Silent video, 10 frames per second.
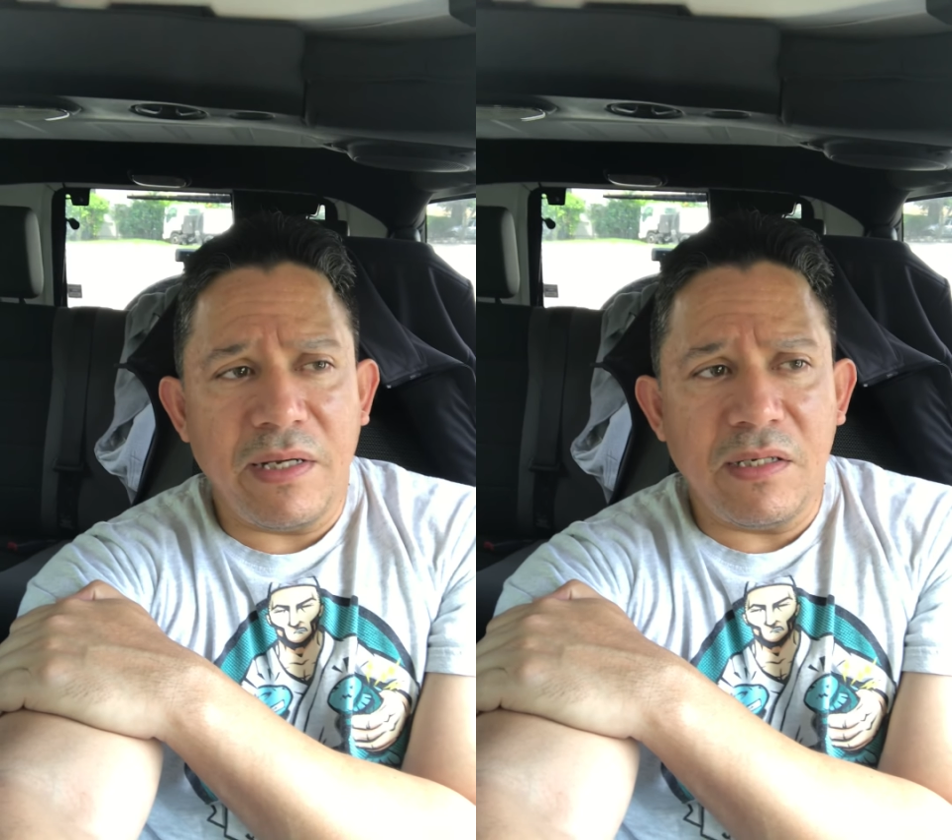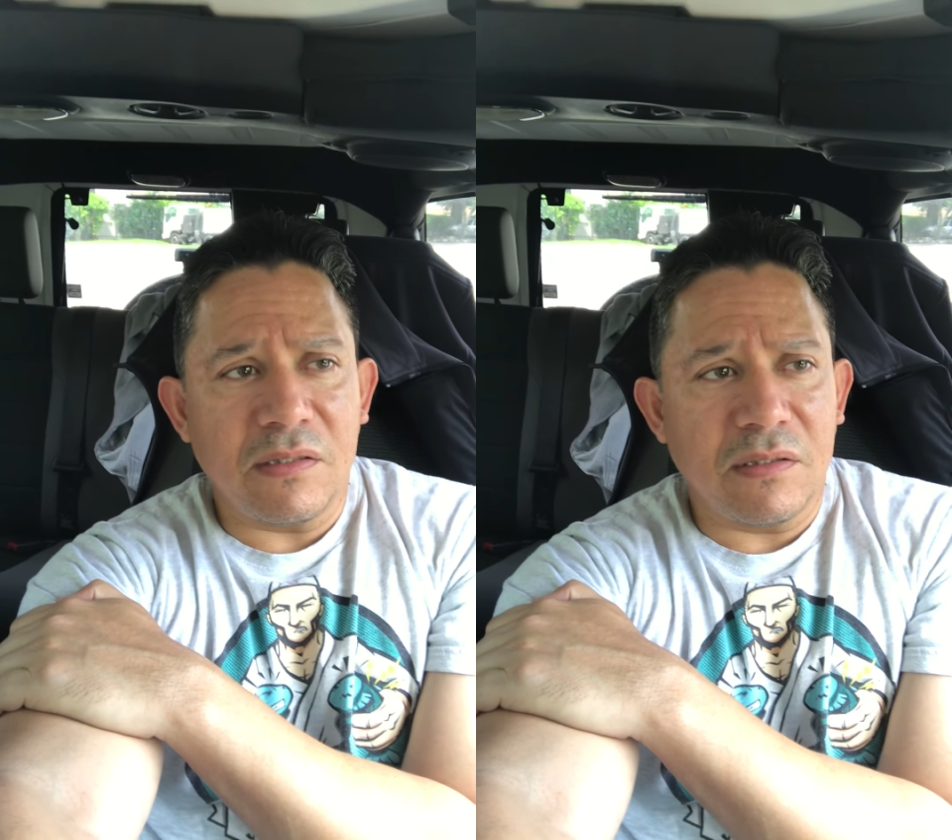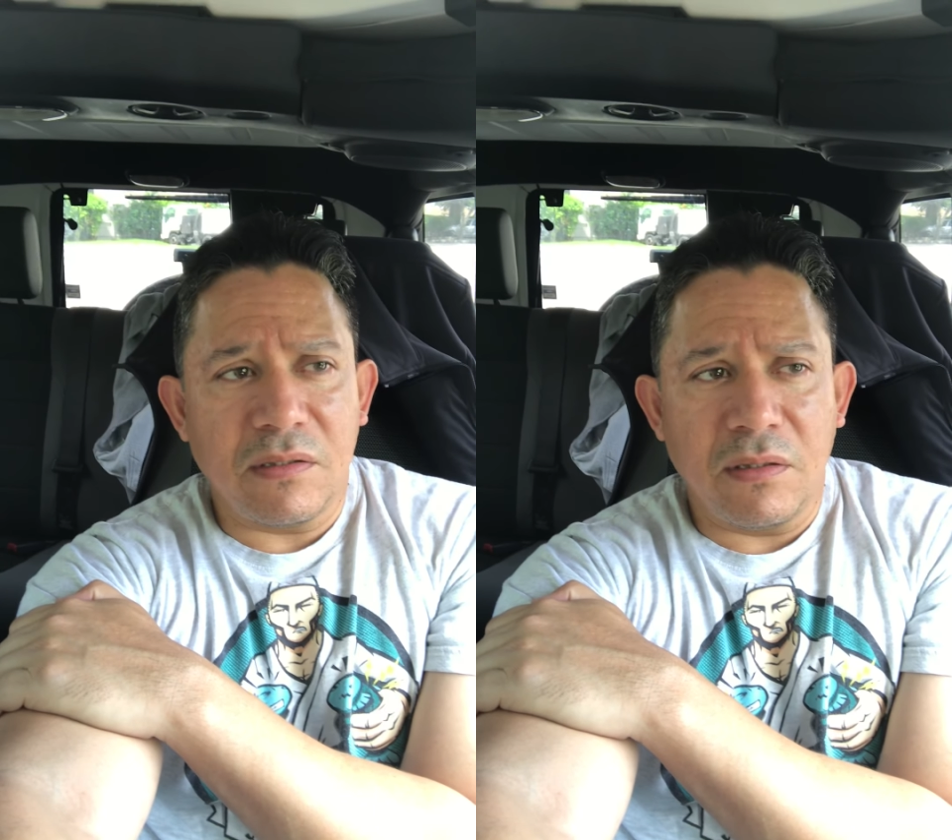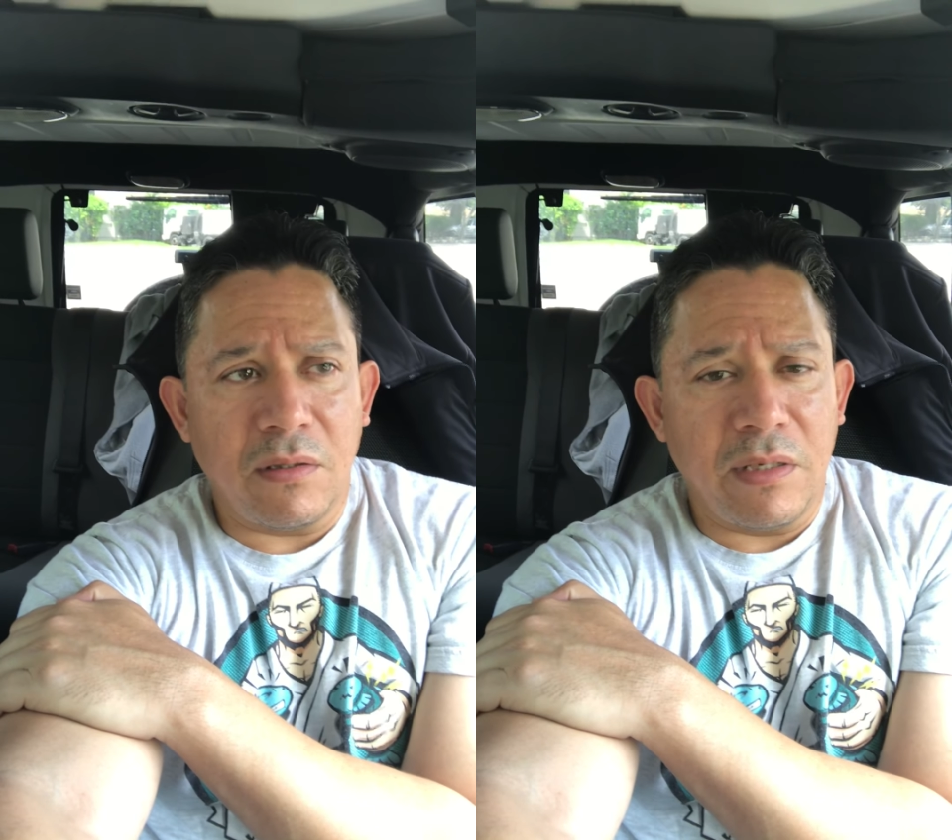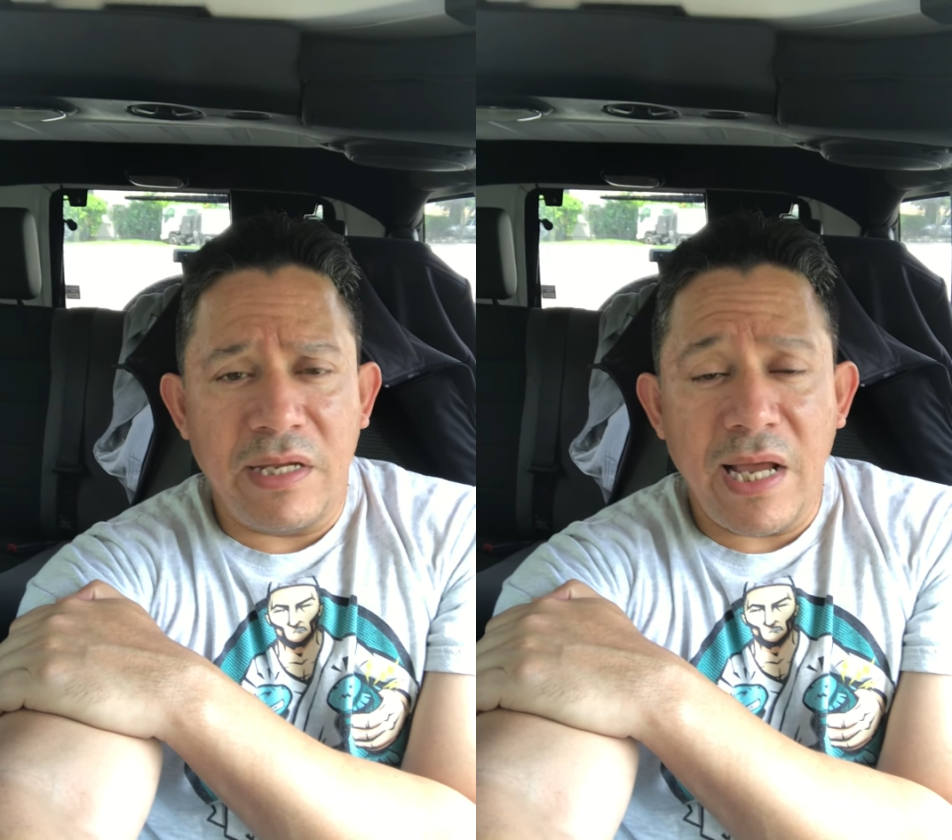He's
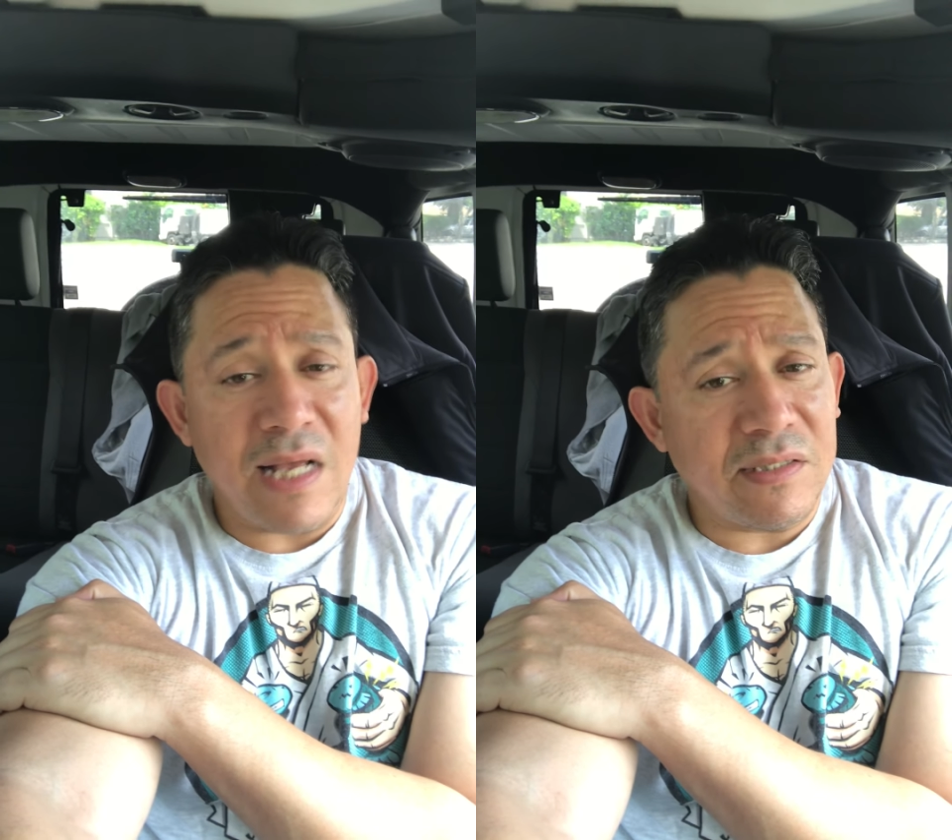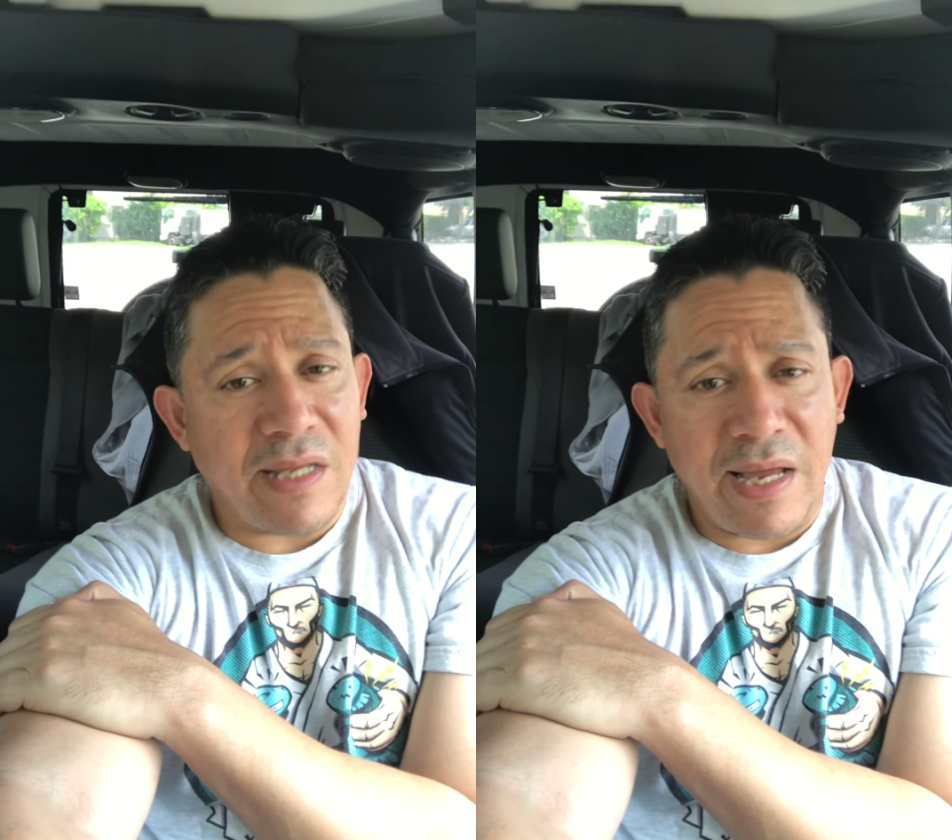he has the